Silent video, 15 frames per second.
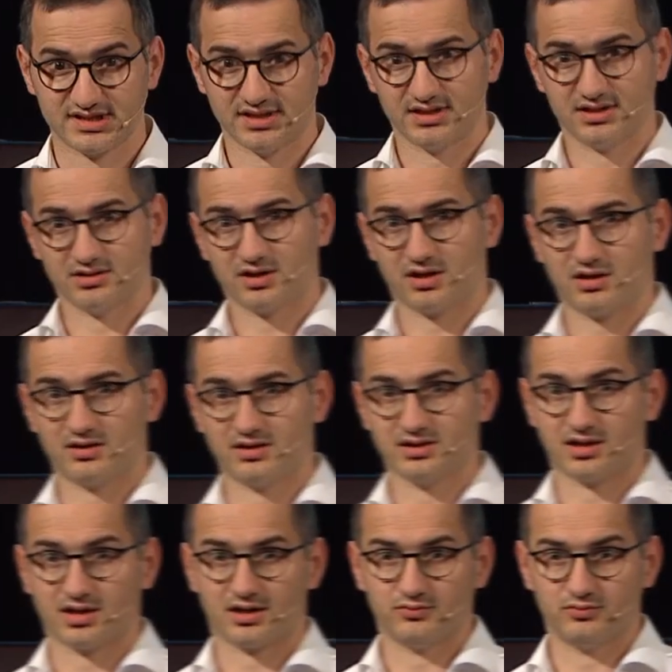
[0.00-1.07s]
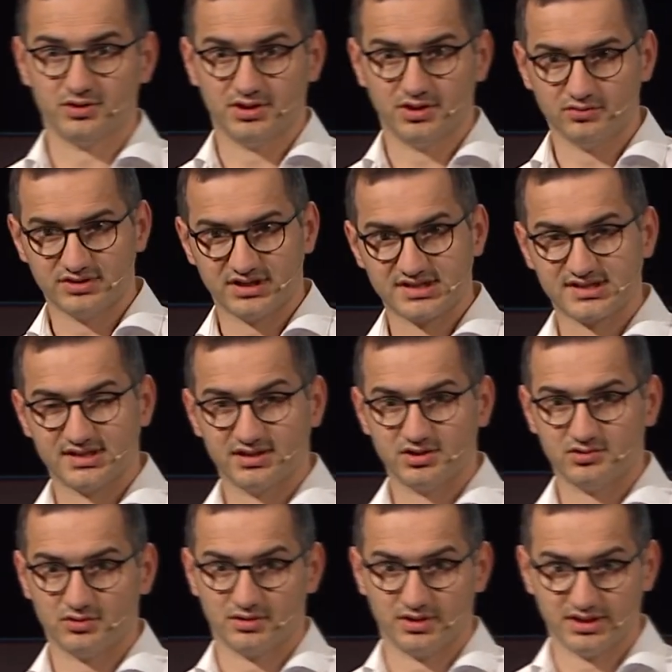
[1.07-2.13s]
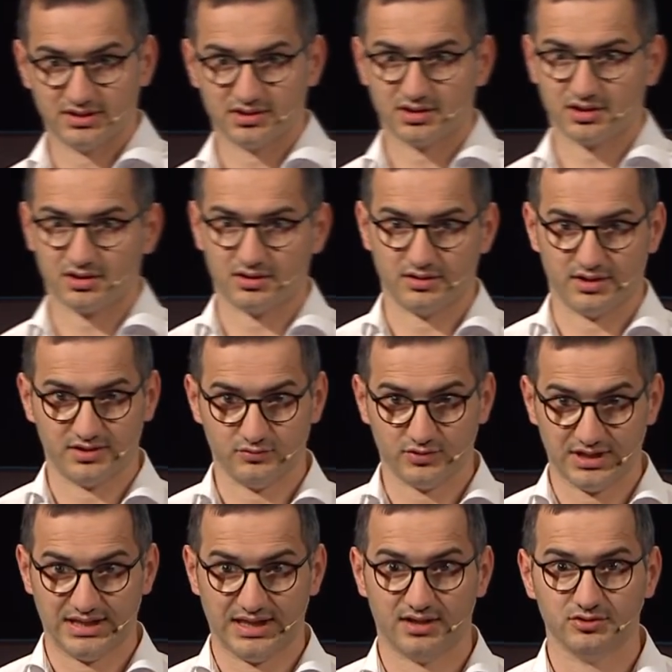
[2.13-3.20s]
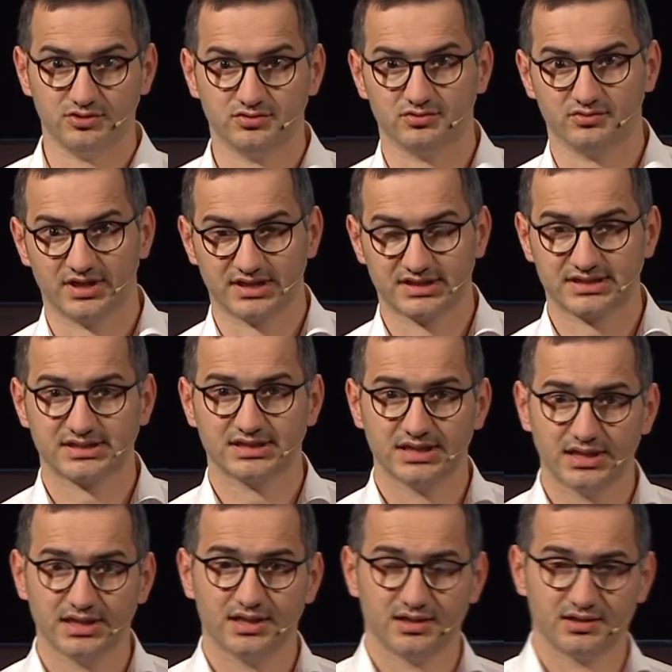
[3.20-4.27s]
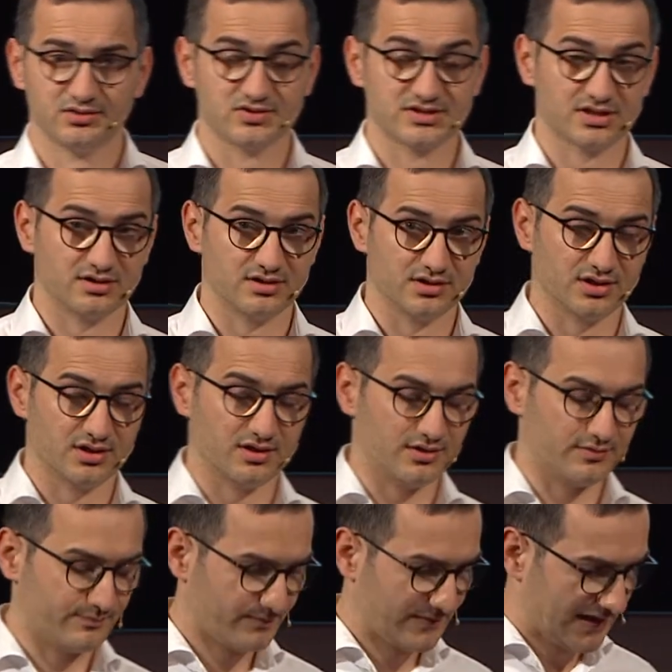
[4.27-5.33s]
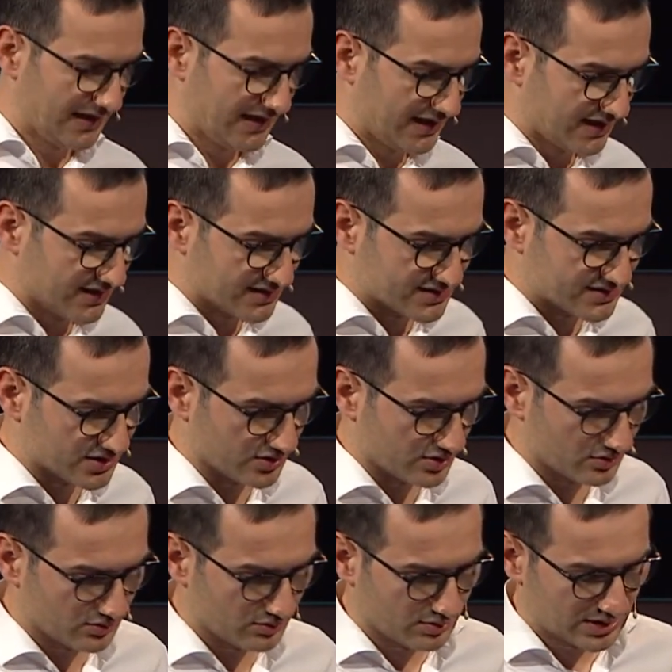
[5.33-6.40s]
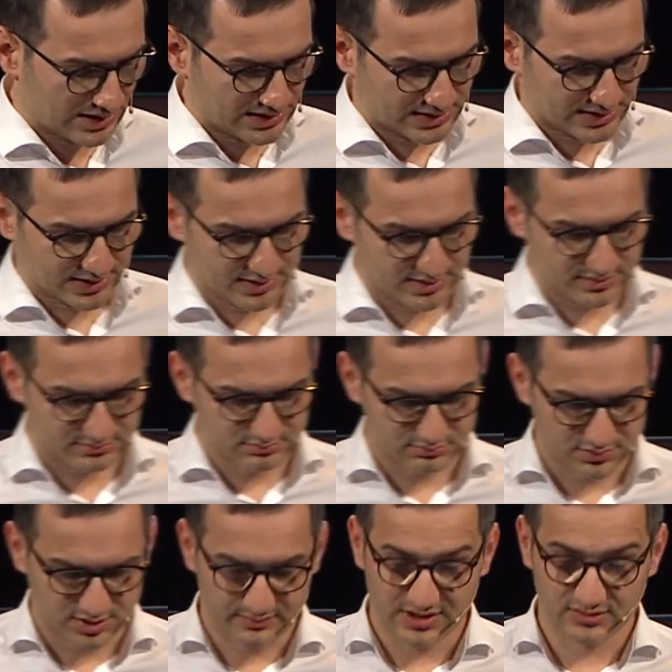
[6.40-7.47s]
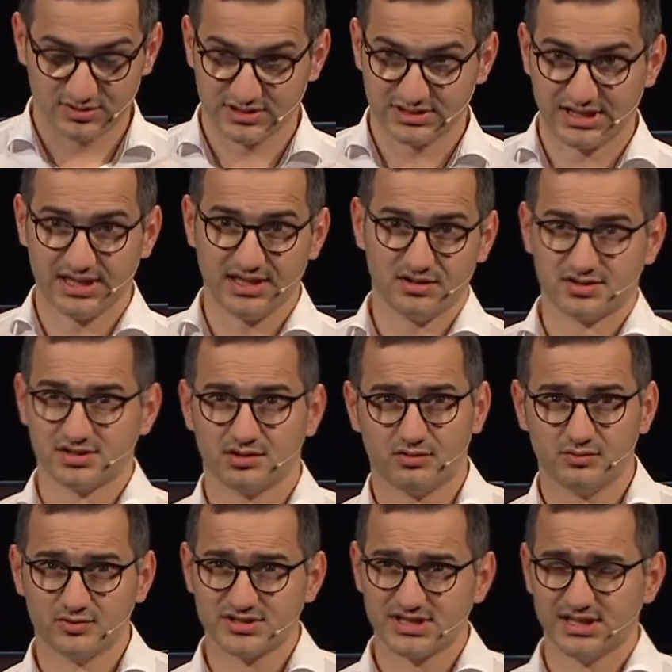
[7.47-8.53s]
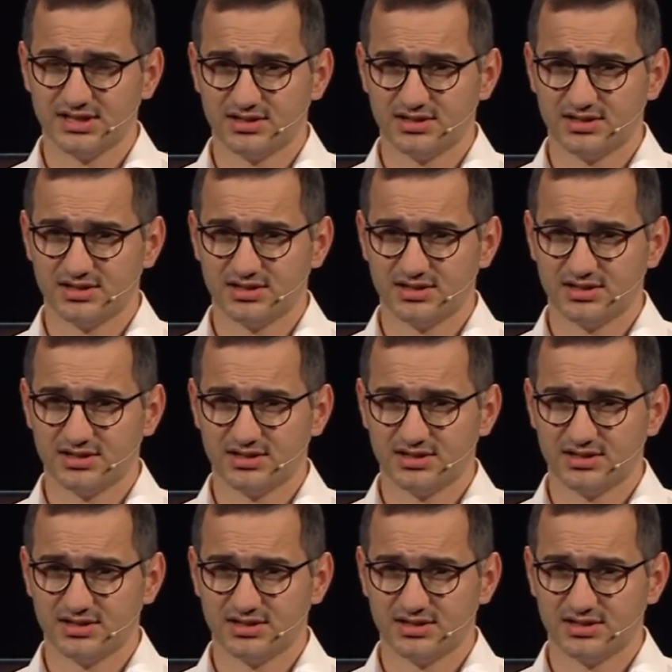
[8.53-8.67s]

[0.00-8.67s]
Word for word: sit in the car, the car will notice that you are in the car and will allow you to get to start the car. So uh, about 10 years, almost